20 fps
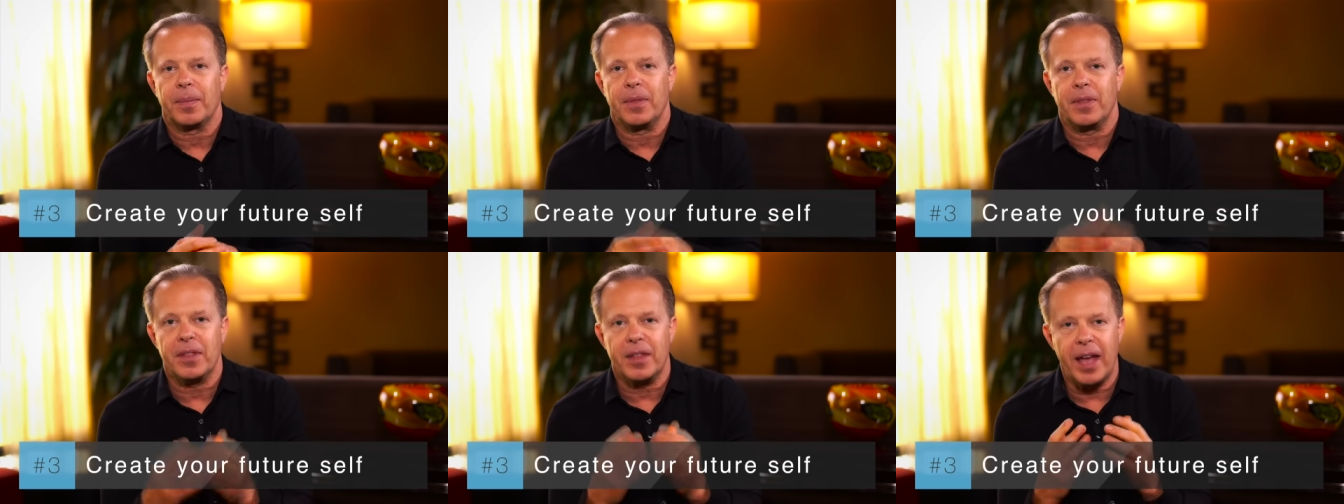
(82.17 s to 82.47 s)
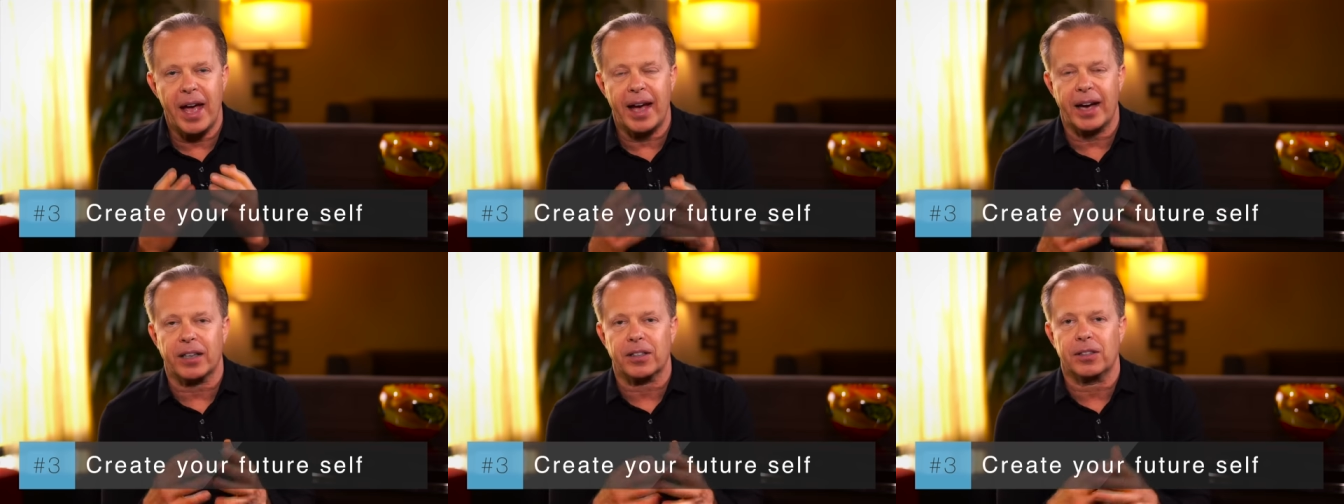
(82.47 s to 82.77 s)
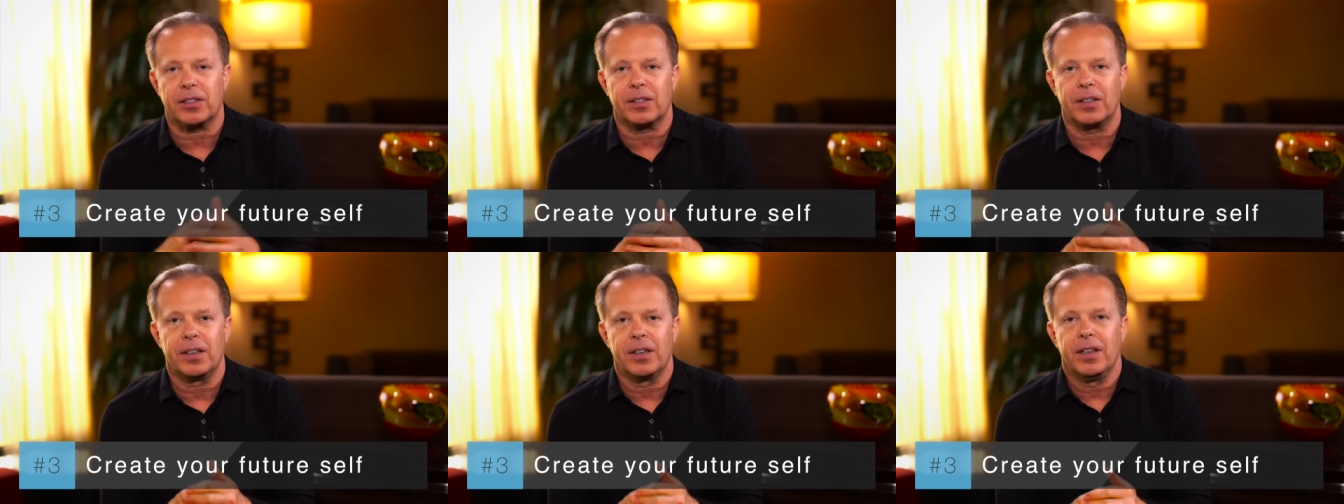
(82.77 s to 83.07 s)

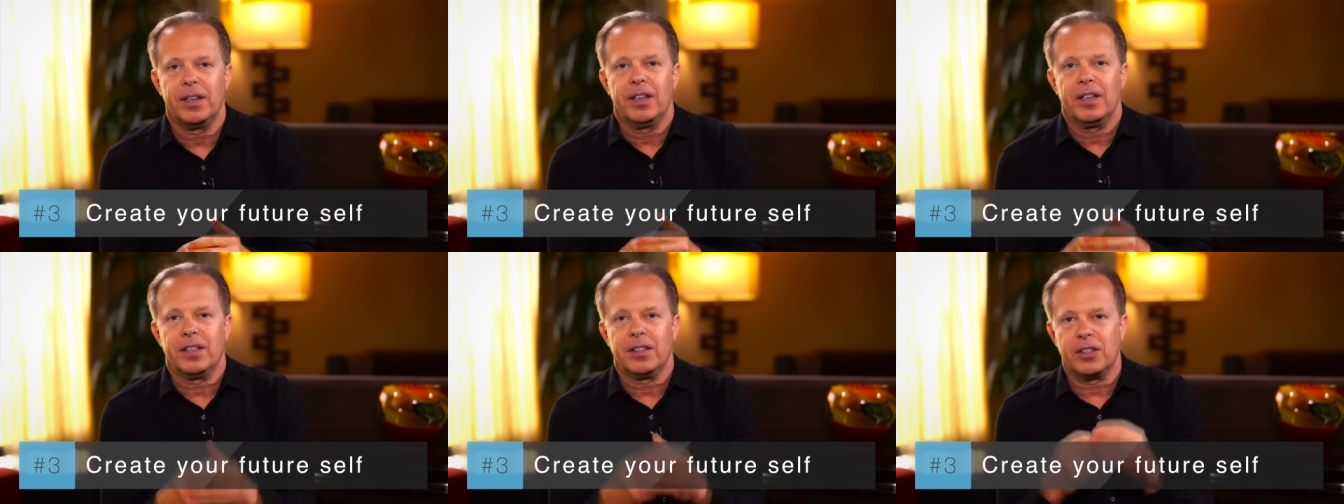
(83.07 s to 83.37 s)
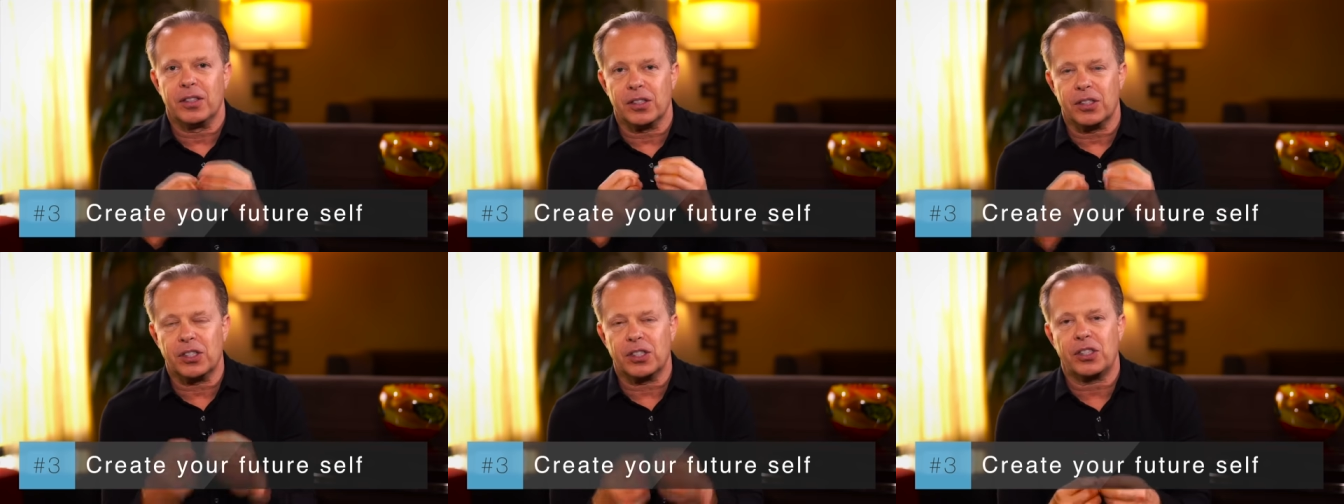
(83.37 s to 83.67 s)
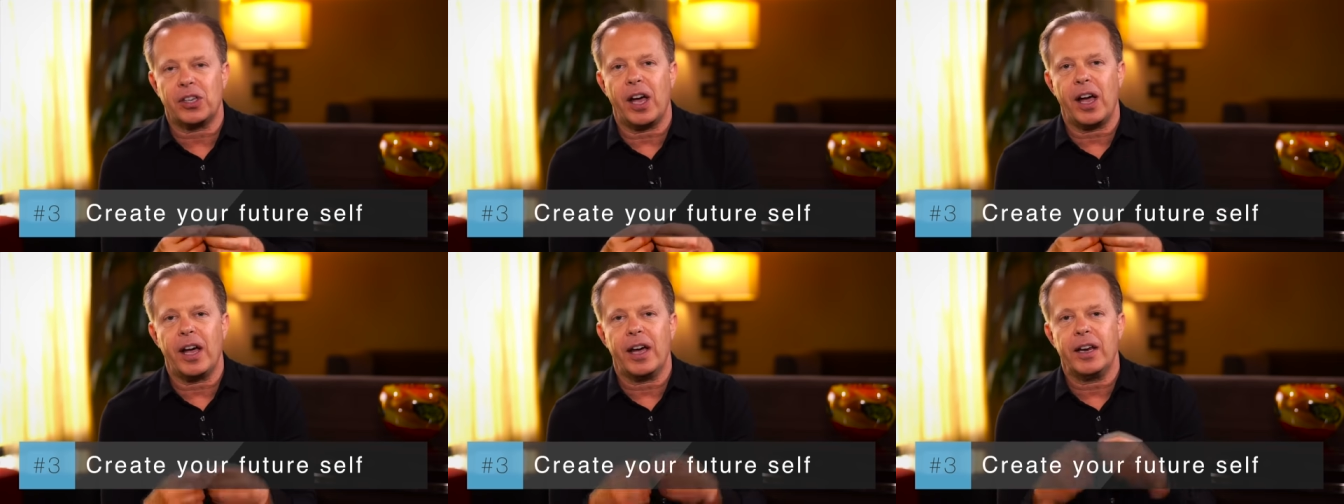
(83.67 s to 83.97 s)
Next,
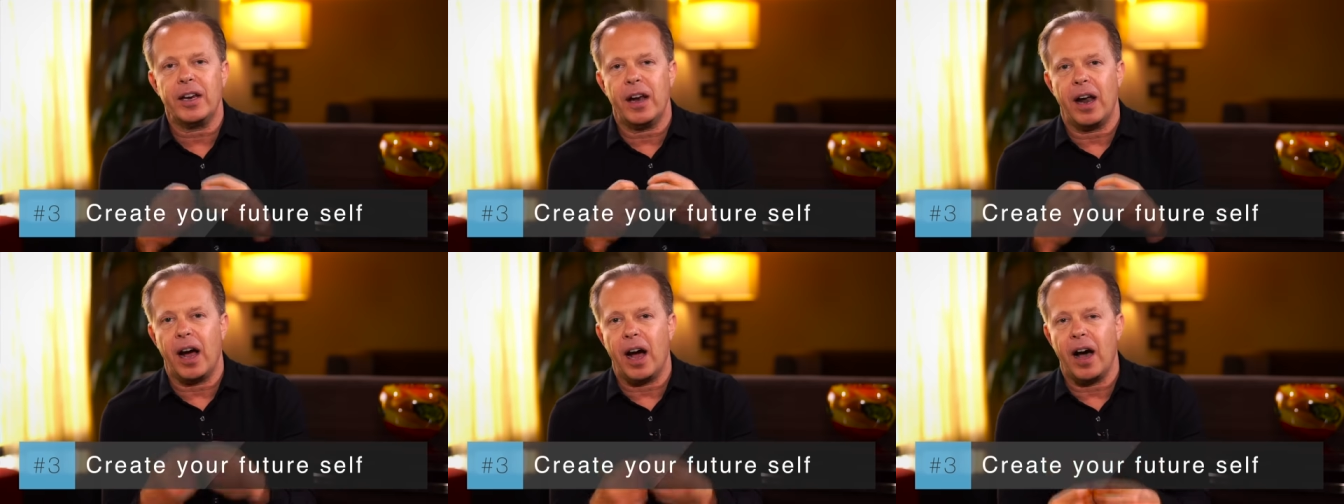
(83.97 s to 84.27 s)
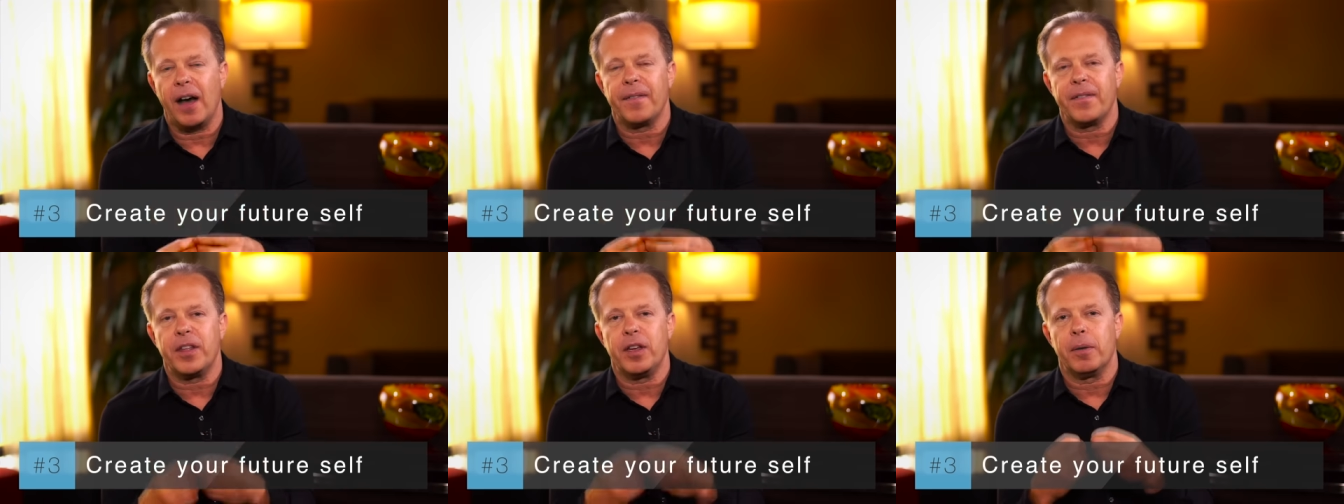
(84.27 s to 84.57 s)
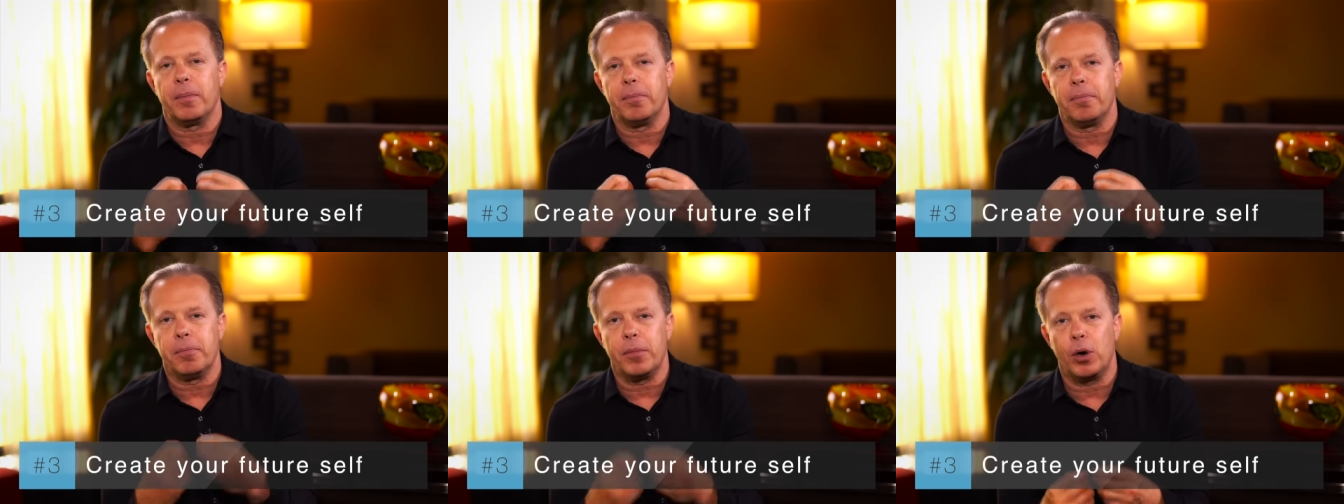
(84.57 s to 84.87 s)
decide on the
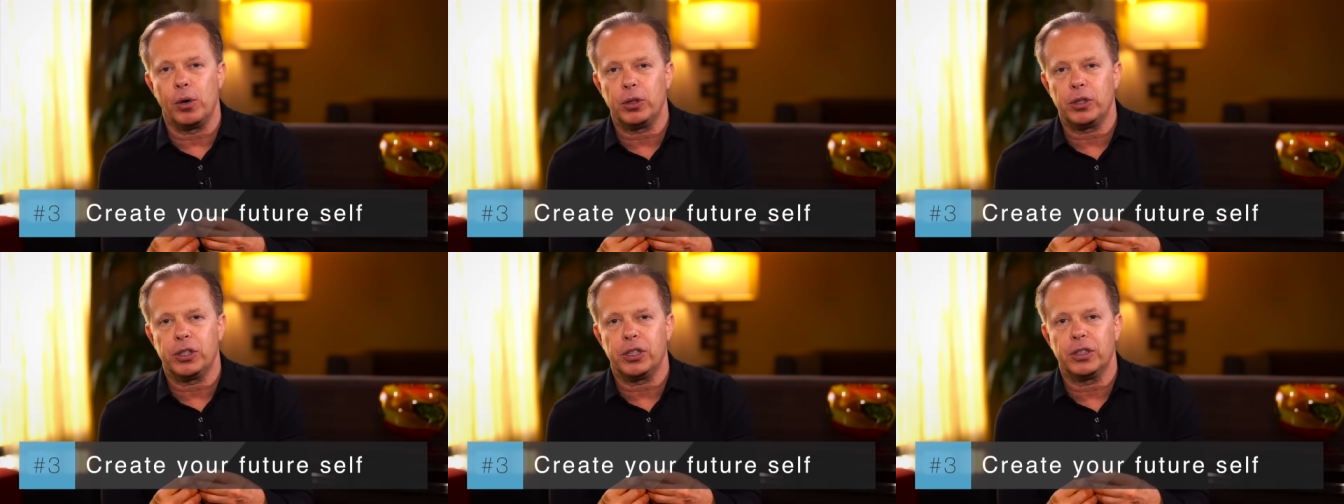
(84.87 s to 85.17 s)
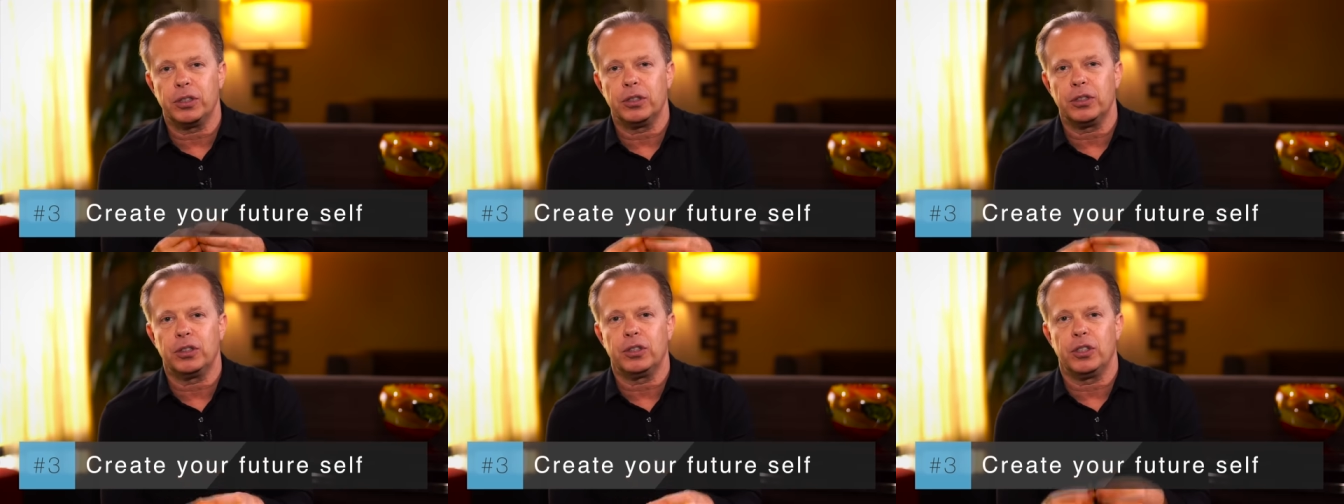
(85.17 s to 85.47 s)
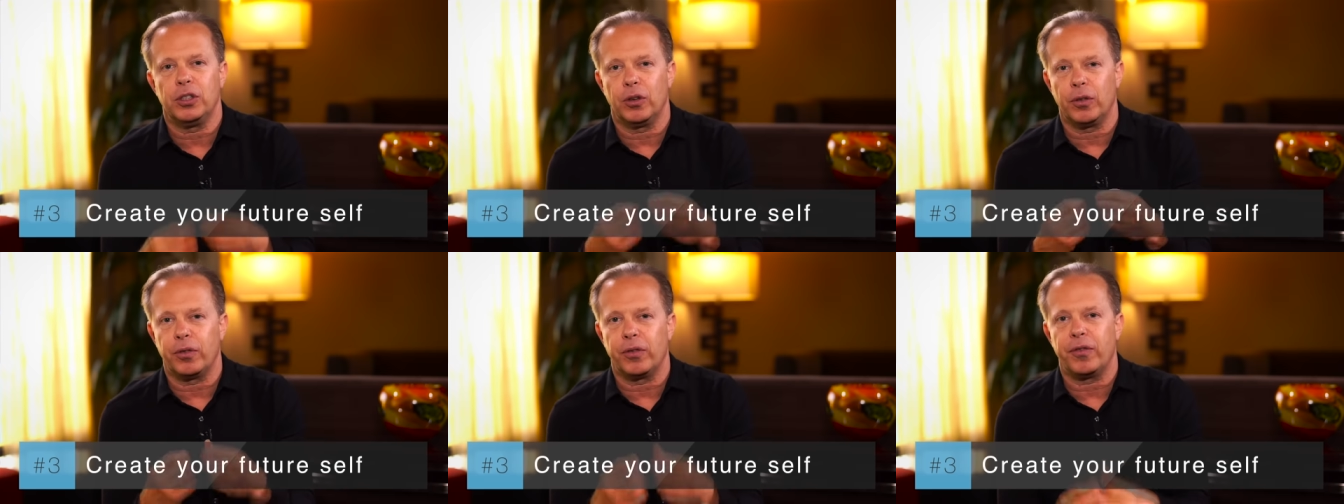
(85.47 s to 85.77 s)

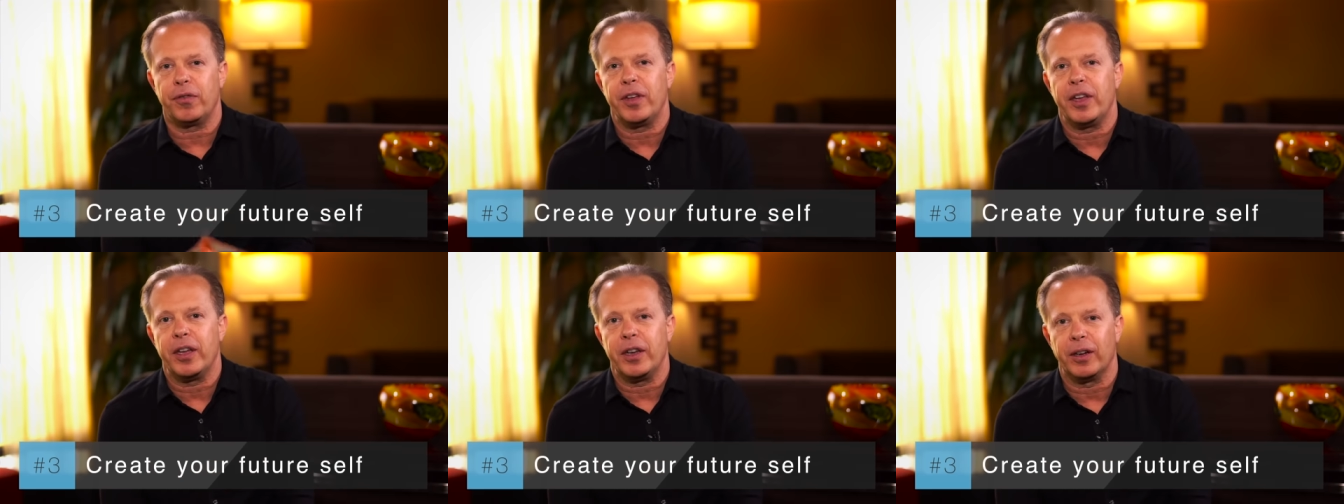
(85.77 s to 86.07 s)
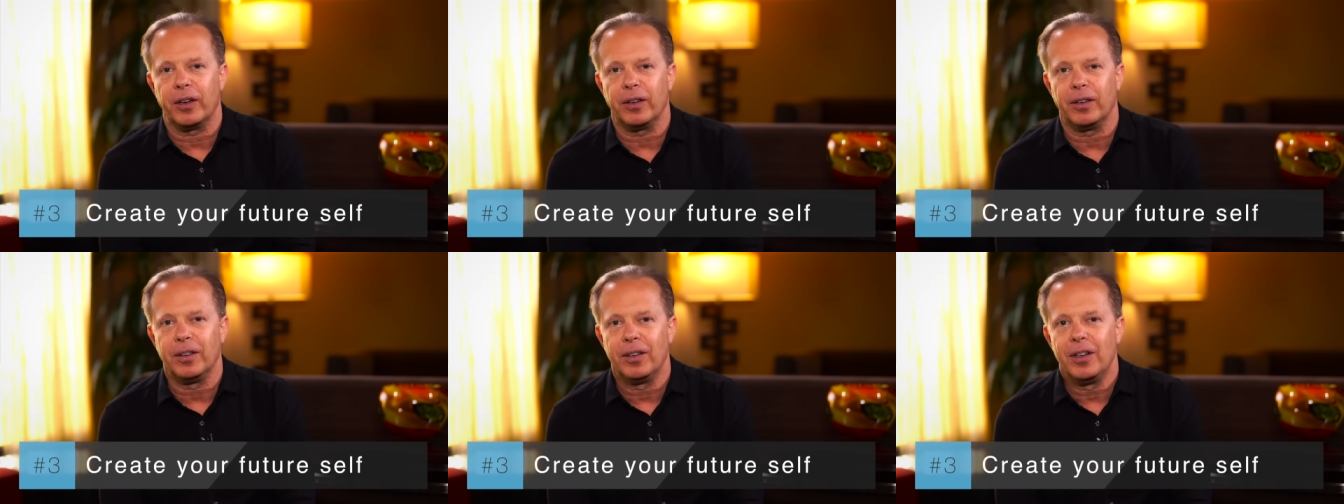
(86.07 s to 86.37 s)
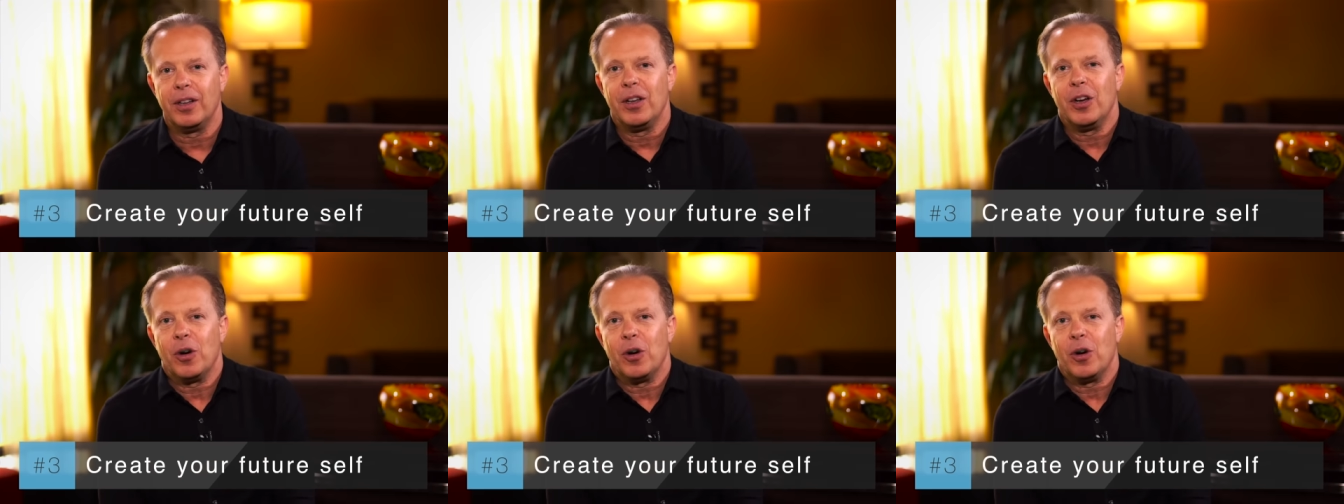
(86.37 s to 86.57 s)
emotions you'll feel